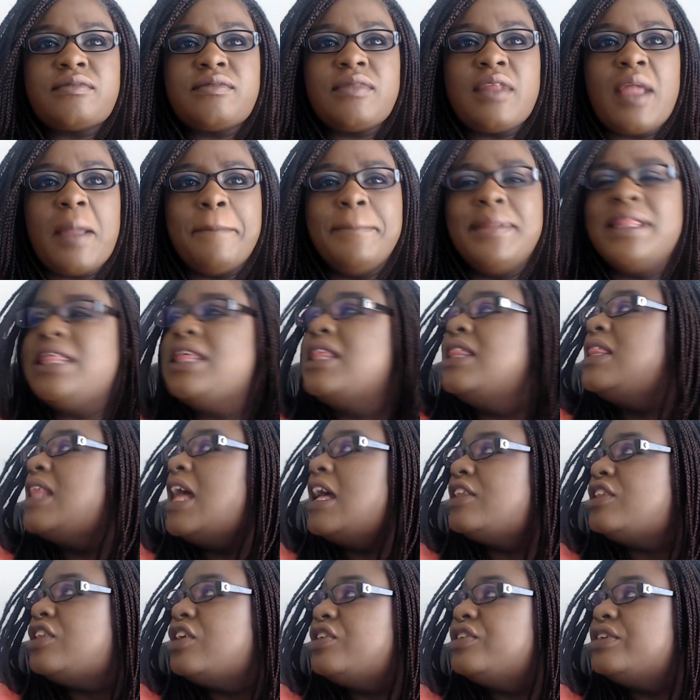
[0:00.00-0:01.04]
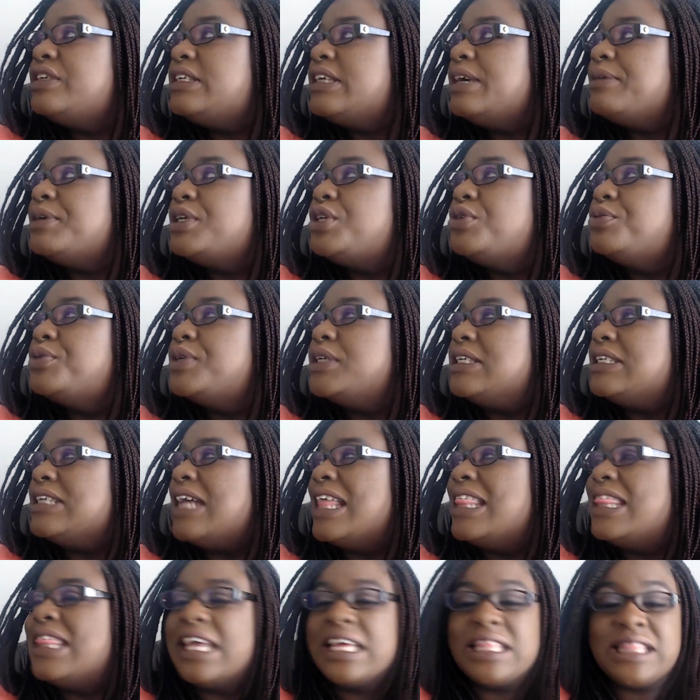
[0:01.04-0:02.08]
then that Thursday, which was, I
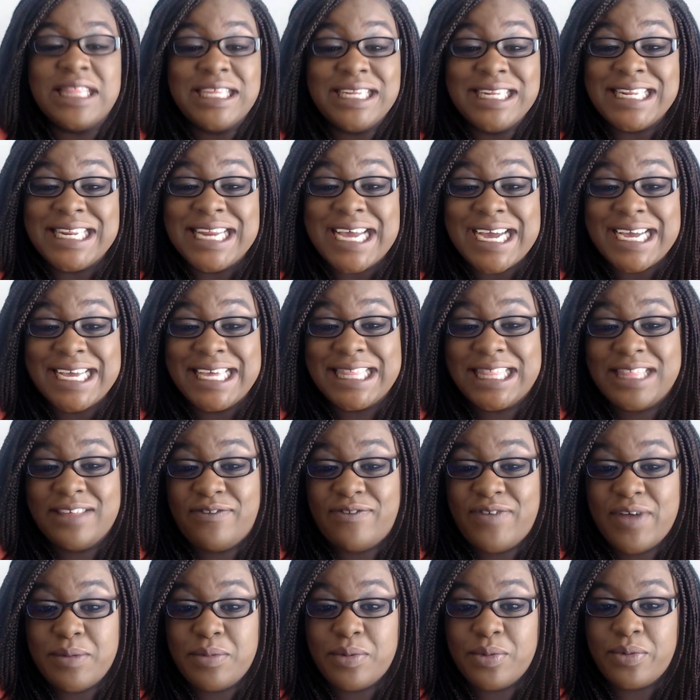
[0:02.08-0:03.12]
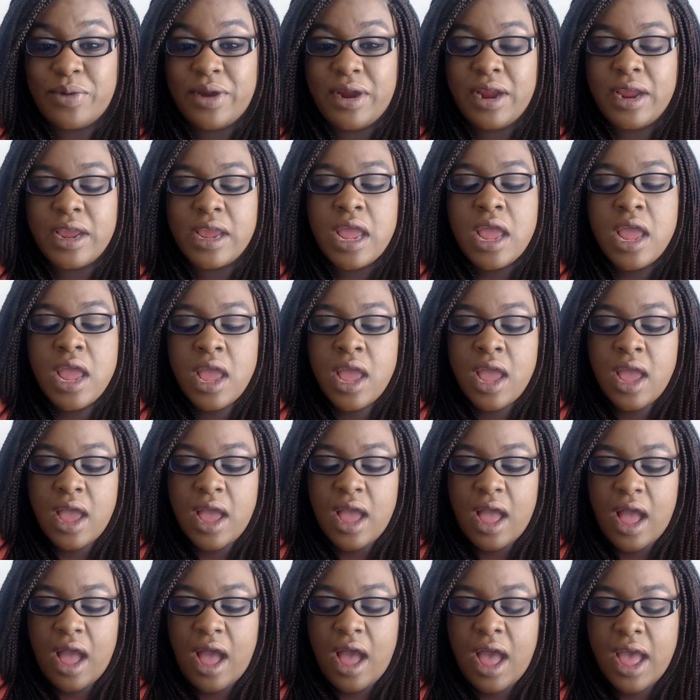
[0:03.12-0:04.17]
think, the 9th of February,
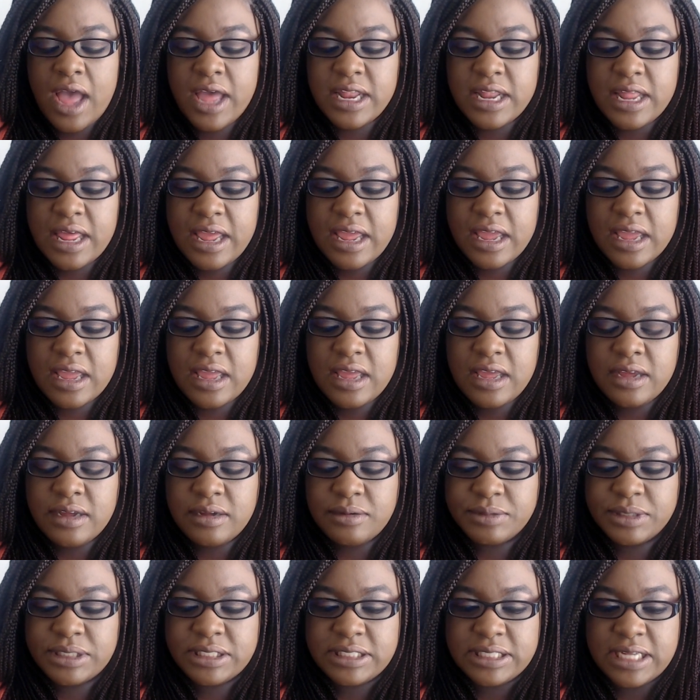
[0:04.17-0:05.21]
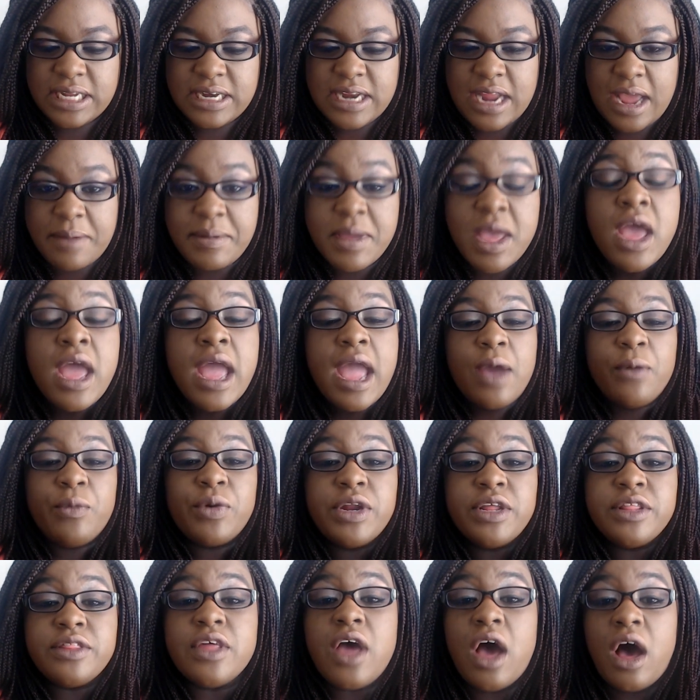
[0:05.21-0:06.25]
I like was sitting up. And one
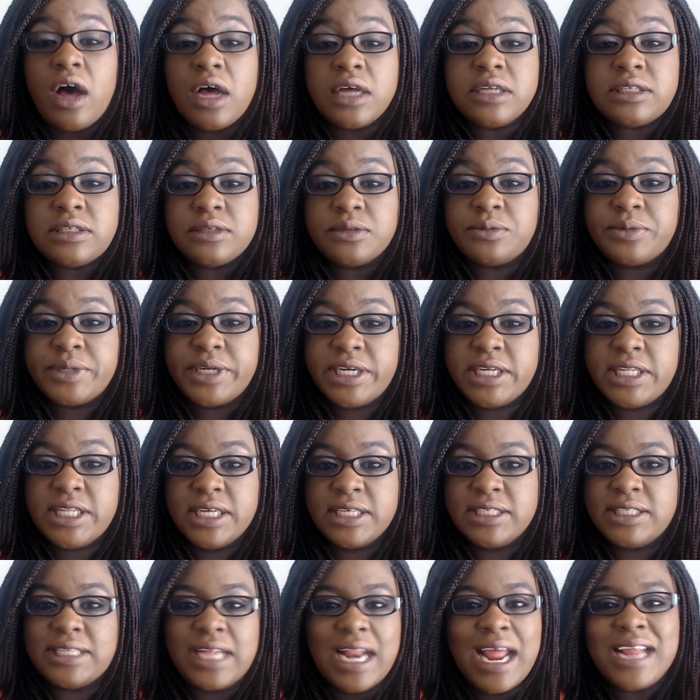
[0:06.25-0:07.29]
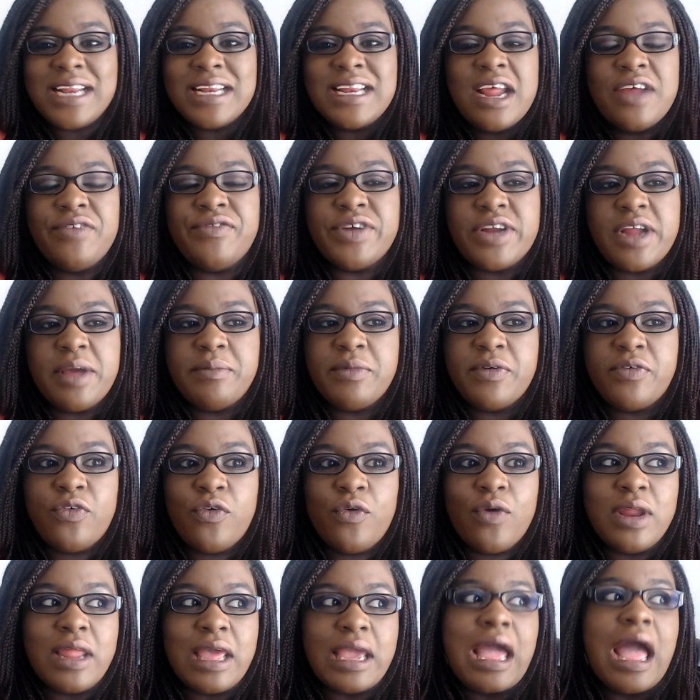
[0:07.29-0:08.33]
of the also weird things that I'd never done
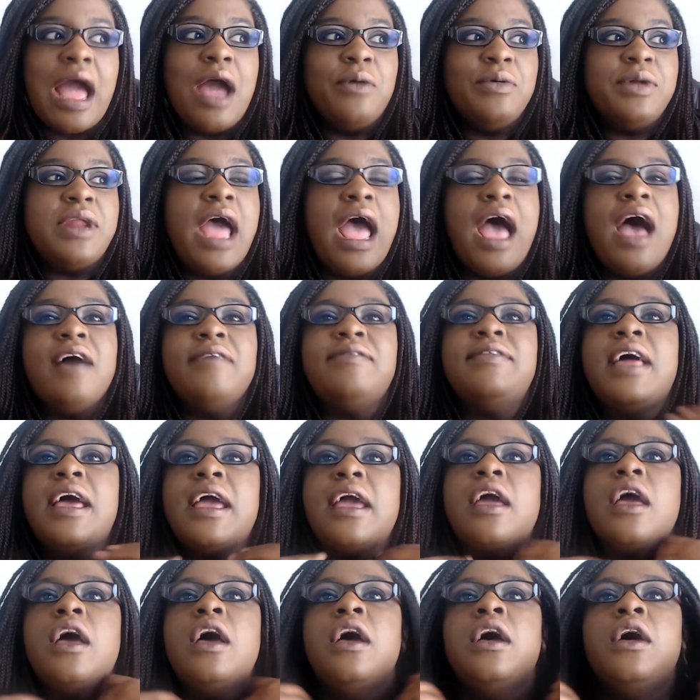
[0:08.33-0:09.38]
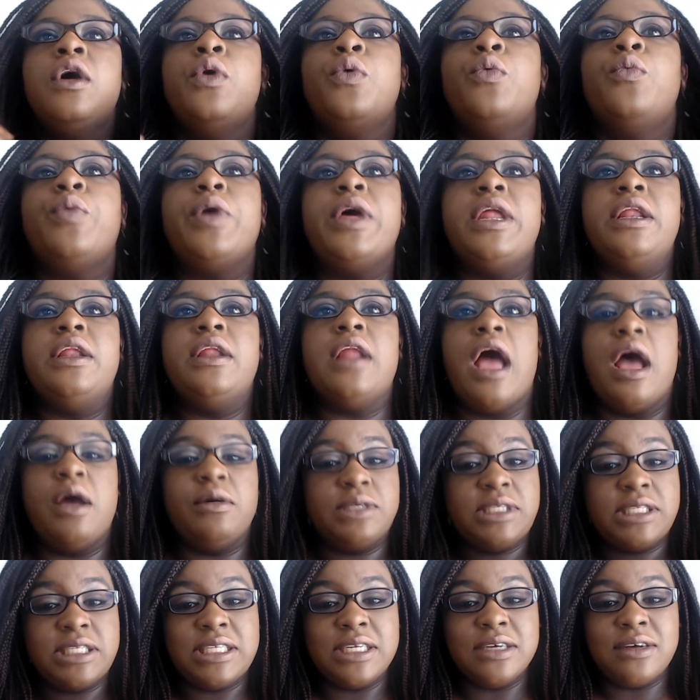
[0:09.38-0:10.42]
before, like I would have like when I
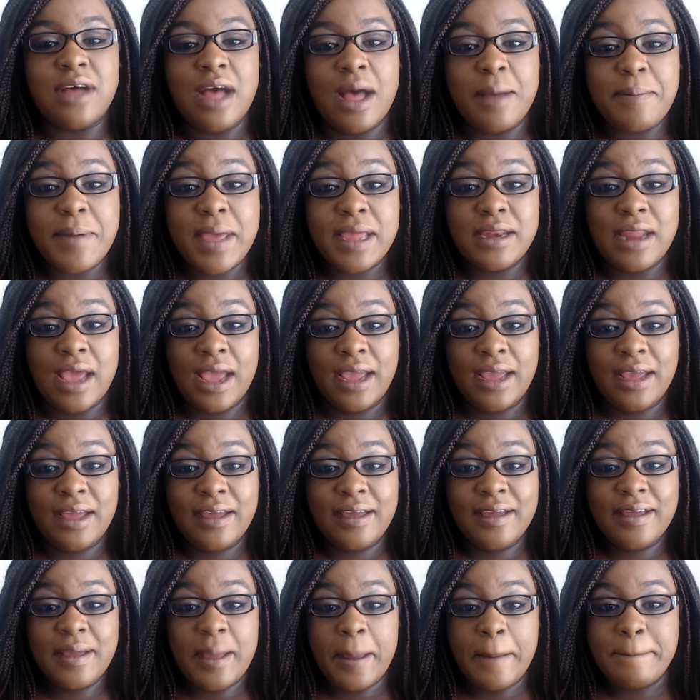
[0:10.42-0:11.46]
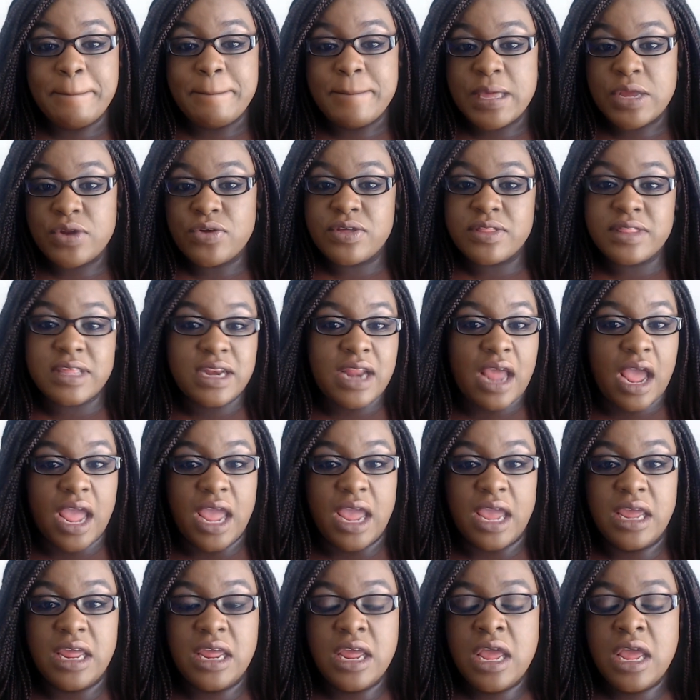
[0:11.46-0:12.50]
was still up at night, middle of the
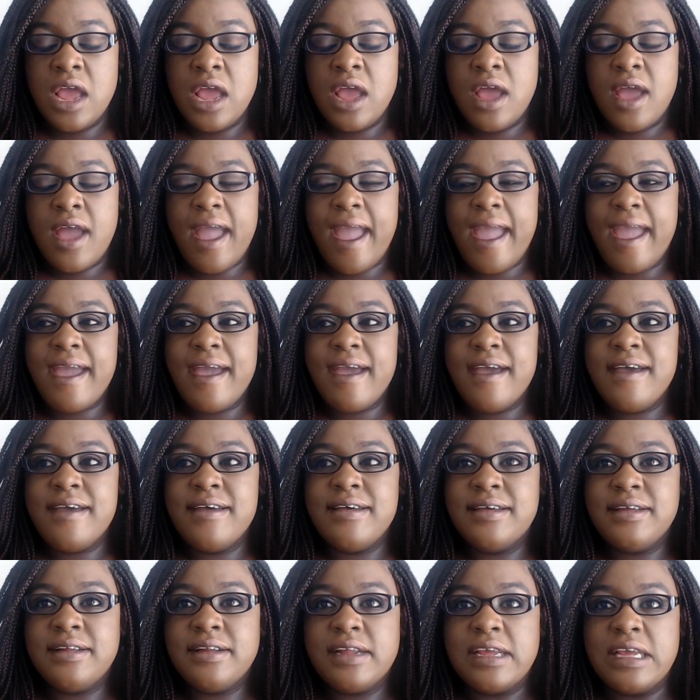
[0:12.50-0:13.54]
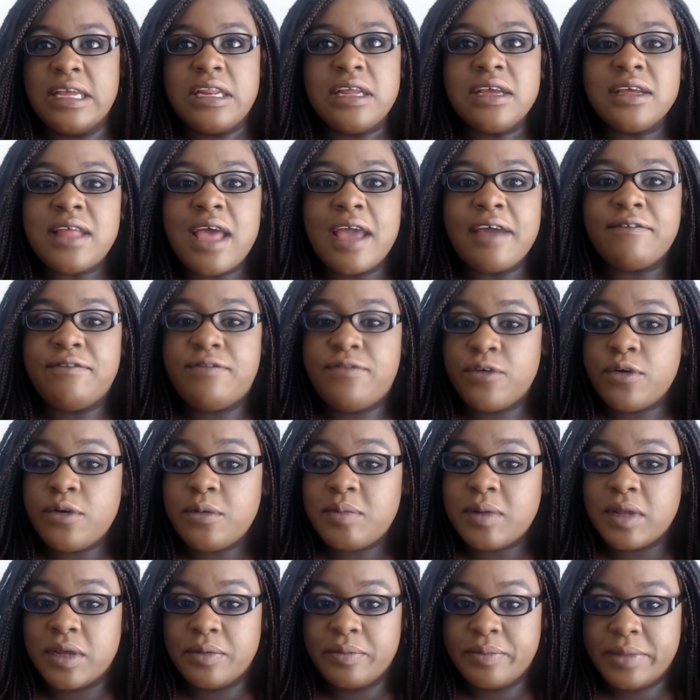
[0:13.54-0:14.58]
night, and eating like full
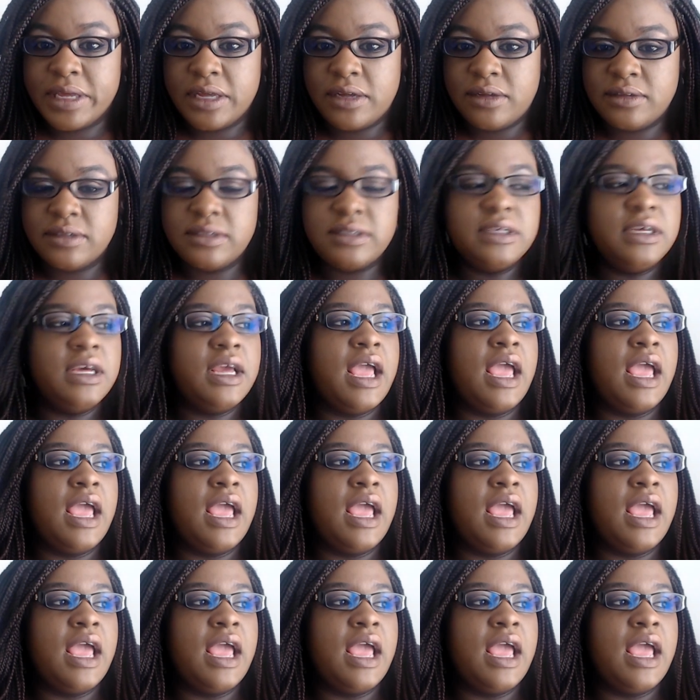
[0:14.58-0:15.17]
blown meals.